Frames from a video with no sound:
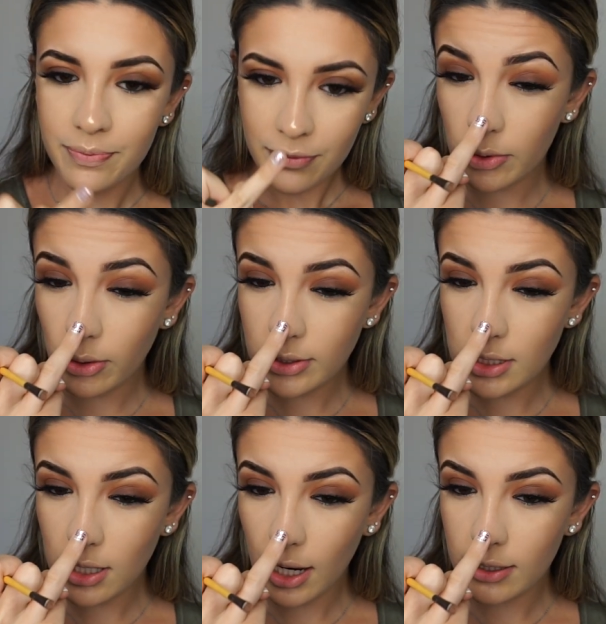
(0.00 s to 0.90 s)
I'm going
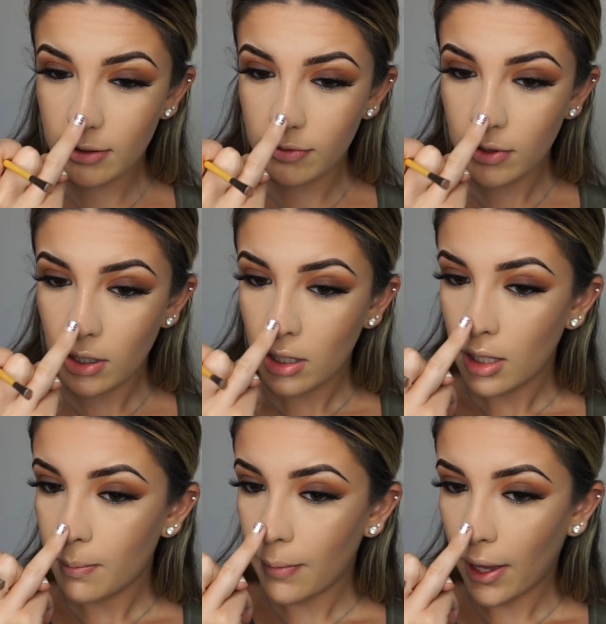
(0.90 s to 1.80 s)
to kind of
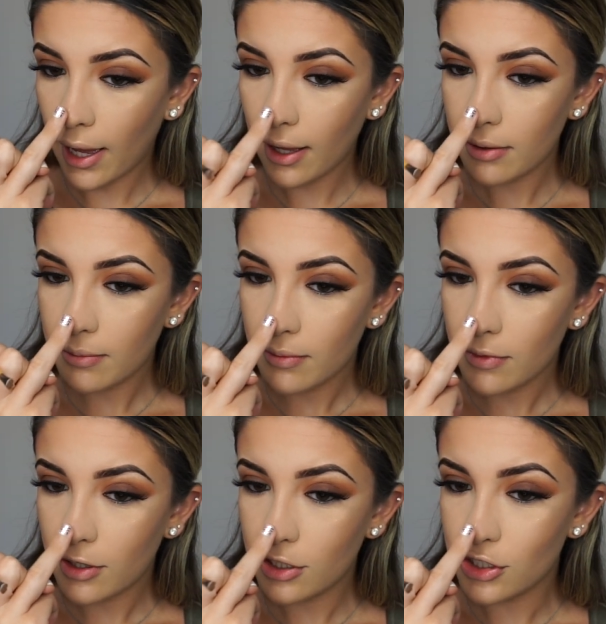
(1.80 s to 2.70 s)
pat
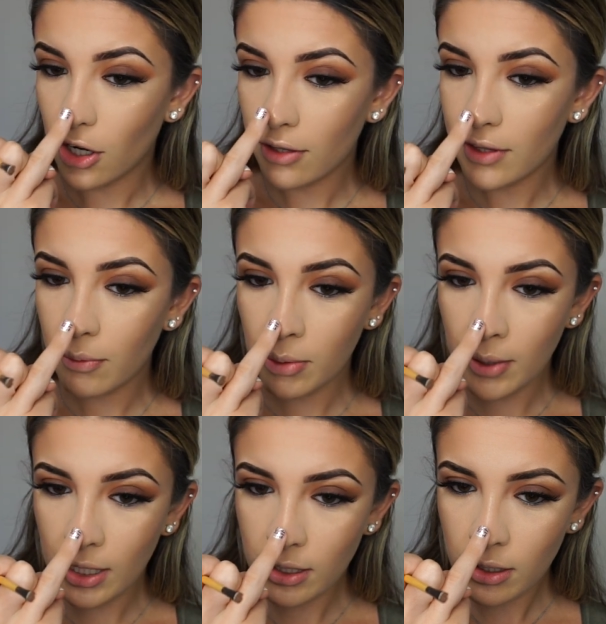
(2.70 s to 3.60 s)
the dot that we
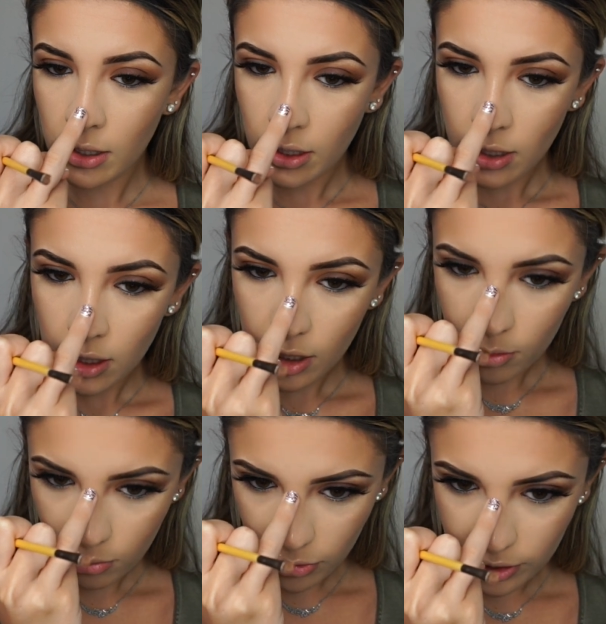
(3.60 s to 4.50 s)
made
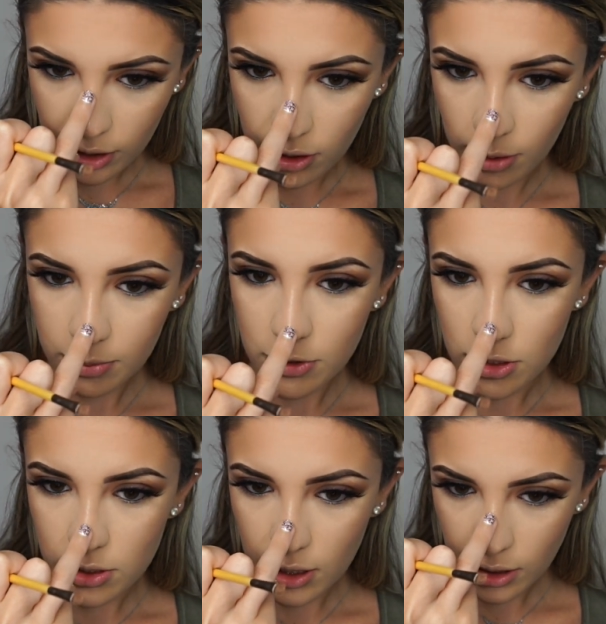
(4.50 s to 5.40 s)
and bring it up
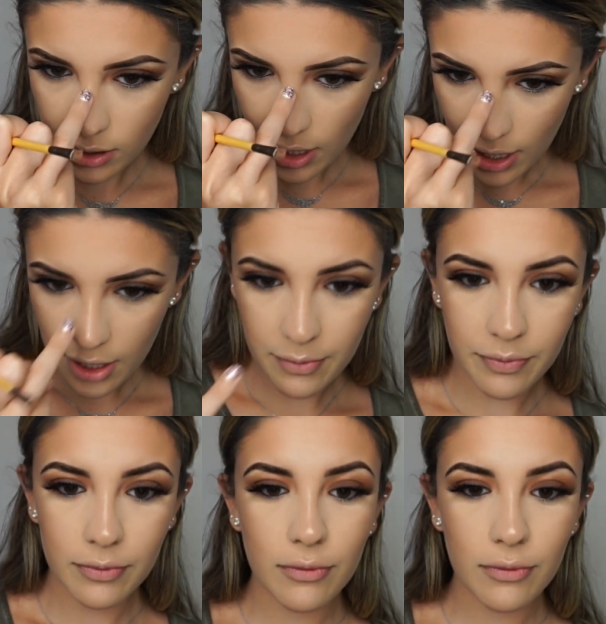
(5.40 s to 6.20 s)
just like that.